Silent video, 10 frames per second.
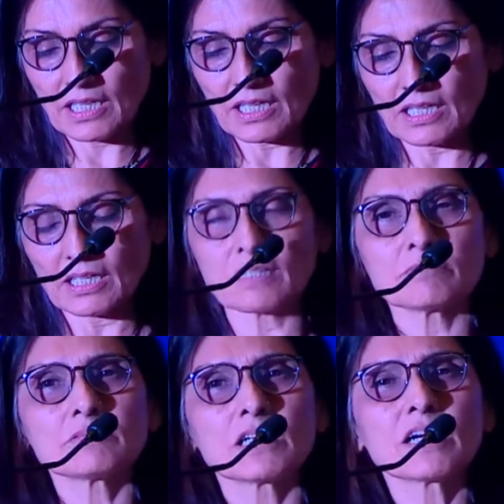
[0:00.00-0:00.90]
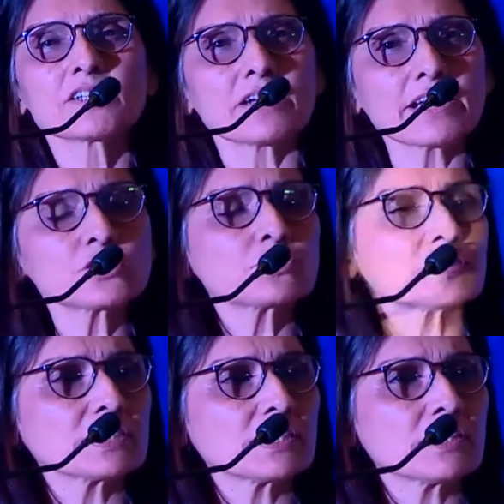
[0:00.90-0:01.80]
uh, trying to
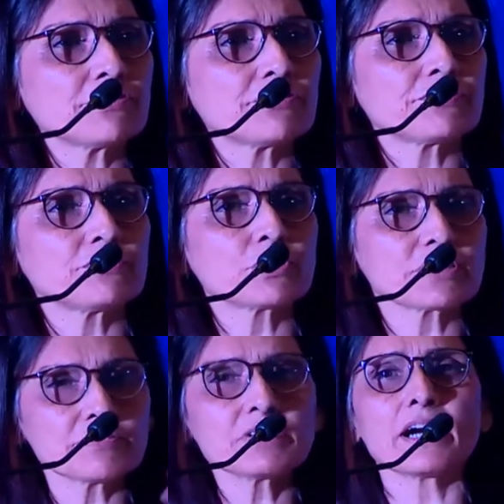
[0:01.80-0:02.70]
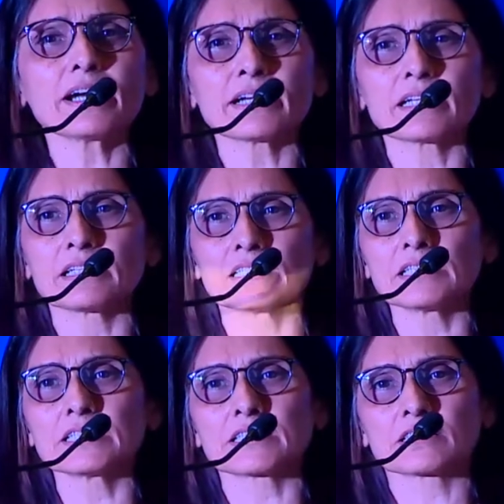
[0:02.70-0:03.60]
see if whatever I had
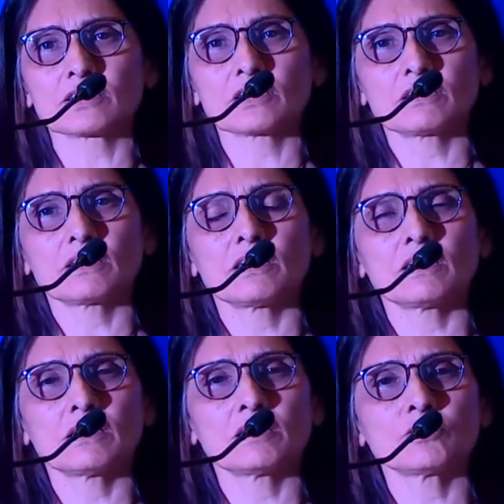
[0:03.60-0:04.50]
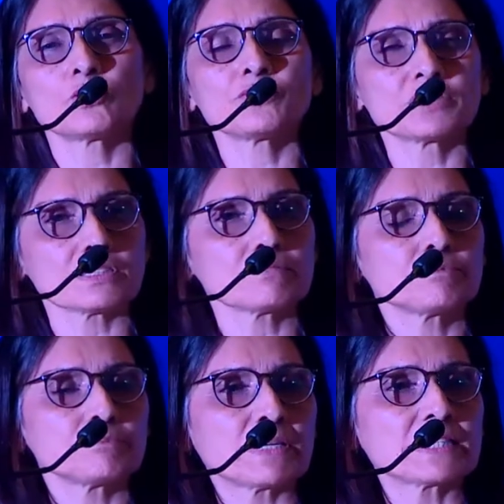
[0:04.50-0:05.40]
learned uh, over the
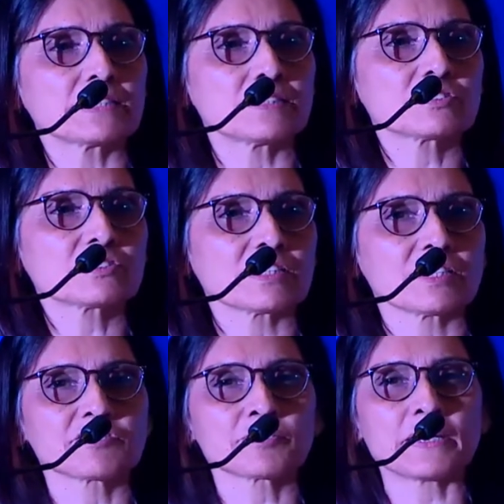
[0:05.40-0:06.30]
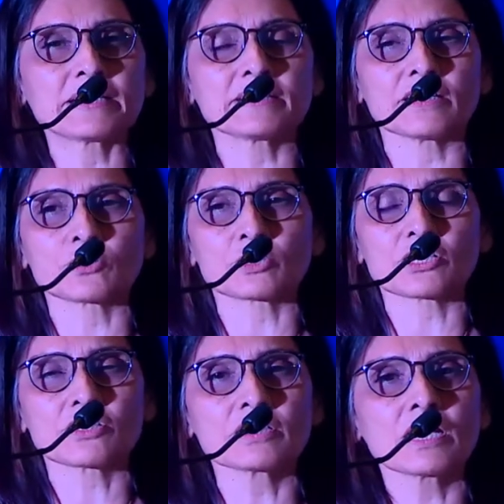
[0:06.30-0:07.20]
many years that I've spent in
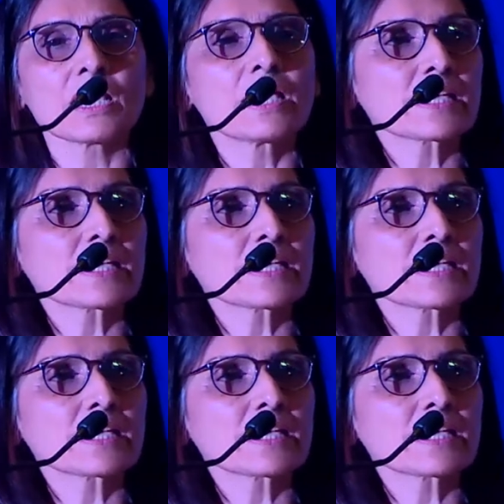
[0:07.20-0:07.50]
education,